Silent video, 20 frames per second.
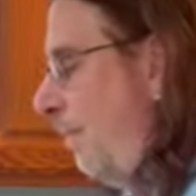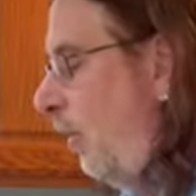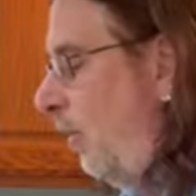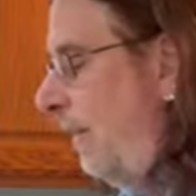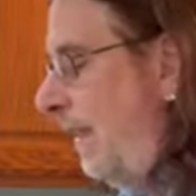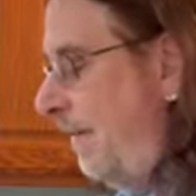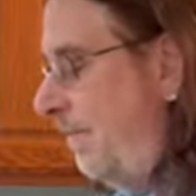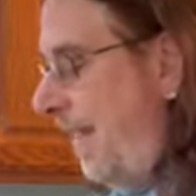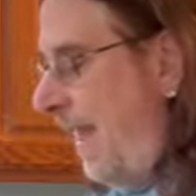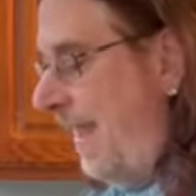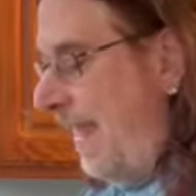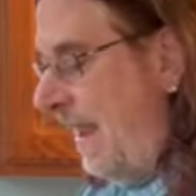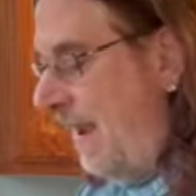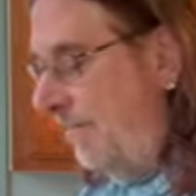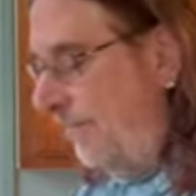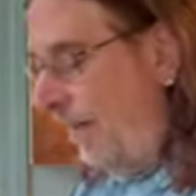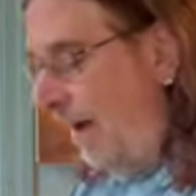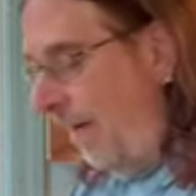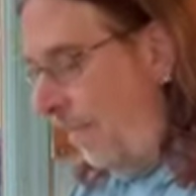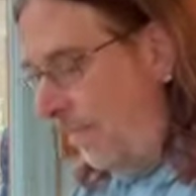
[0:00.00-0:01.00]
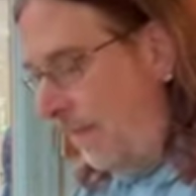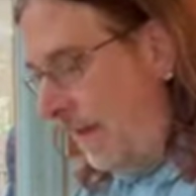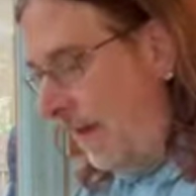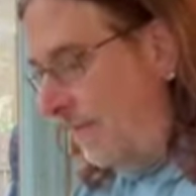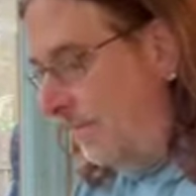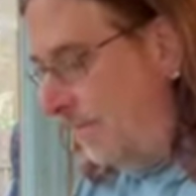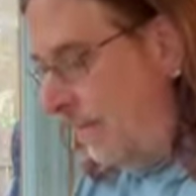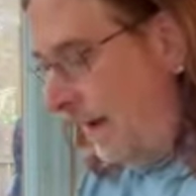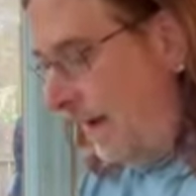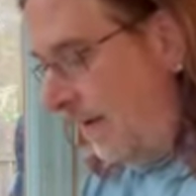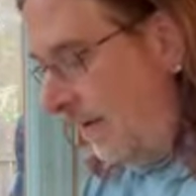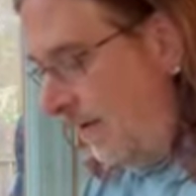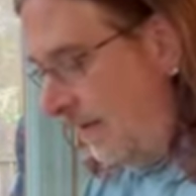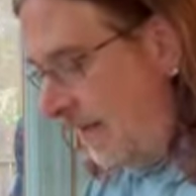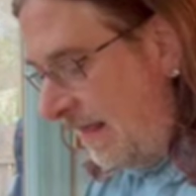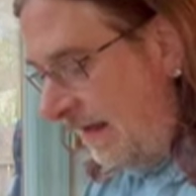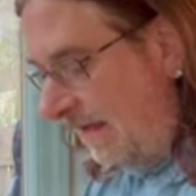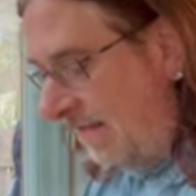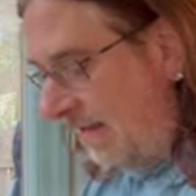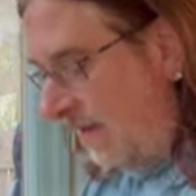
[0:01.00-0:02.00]
only making pumpkin
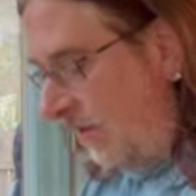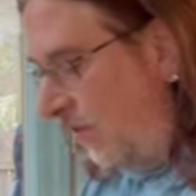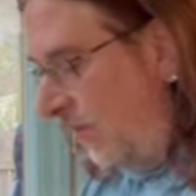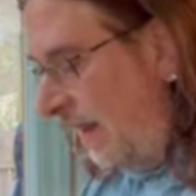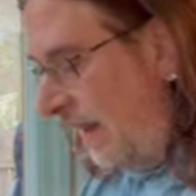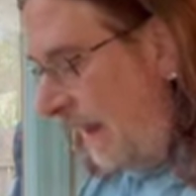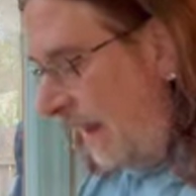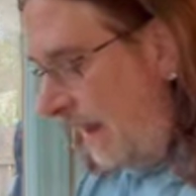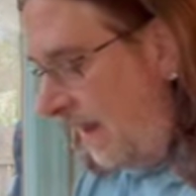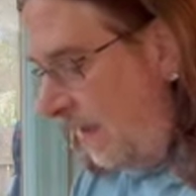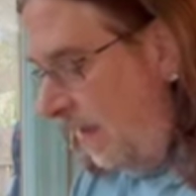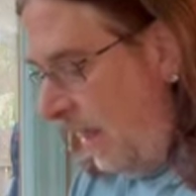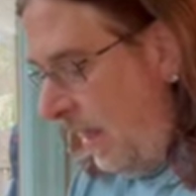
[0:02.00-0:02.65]
because it's only